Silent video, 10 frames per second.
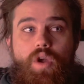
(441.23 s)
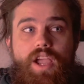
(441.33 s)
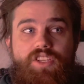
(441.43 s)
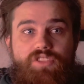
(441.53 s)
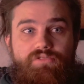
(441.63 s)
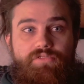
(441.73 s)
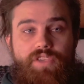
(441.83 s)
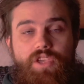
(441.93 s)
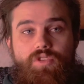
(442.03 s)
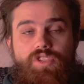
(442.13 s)
where it just
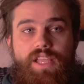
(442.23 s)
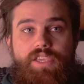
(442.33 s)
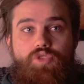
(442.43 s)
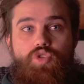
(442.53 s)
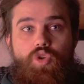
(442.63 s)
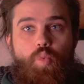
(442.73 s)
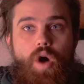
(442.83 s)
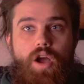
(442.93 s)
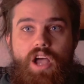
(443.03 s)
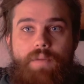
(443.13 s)
feels like you could
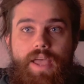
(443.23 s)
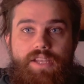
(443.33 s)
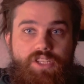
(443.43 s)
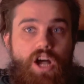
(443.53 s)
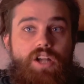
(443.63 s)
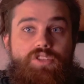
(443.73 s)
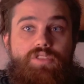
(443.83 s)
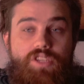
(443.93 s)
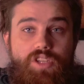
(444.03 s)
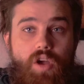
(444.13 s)
walk up and touch
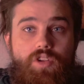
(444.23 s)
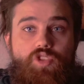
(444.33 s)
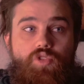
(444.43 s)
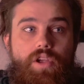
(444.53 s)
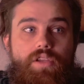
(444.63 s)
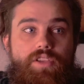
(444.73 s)
the Star Destroyer.